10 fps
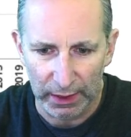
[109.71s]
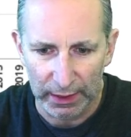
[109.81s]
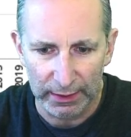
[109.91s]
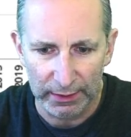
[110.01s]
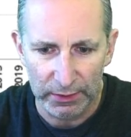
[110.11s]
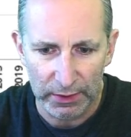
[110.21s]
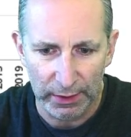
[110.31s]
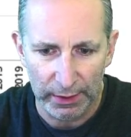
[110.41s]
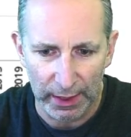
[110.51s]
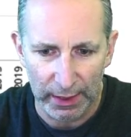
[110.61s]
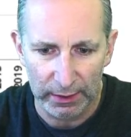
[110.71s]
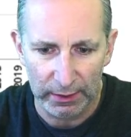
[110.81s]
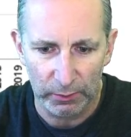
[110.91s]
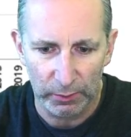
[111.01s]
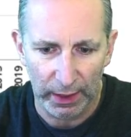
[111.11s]
And
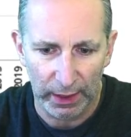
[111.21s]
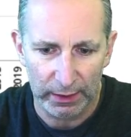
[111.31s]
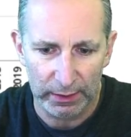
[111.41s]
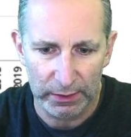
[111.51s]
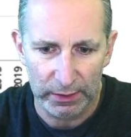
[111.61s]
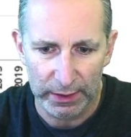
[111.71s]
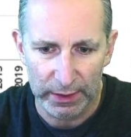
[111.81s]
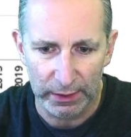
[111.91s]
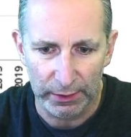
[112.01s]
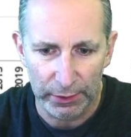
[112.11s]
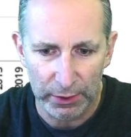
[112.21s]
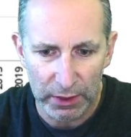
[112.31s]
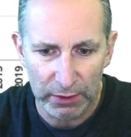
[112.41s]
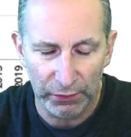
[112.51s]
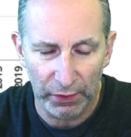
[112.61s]
then we had
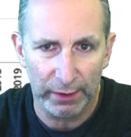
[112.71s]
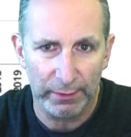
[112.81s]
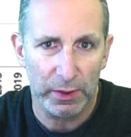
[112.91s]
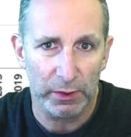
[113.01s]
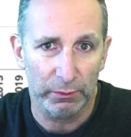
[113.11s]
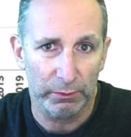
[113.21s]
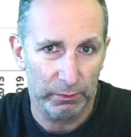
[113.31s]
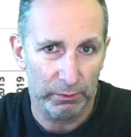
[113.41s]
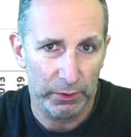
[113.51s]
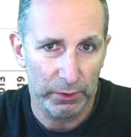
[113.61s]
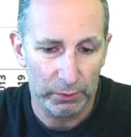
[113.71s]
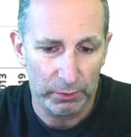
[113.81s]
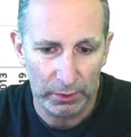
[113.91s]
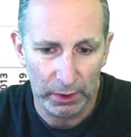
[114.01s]
1935. So you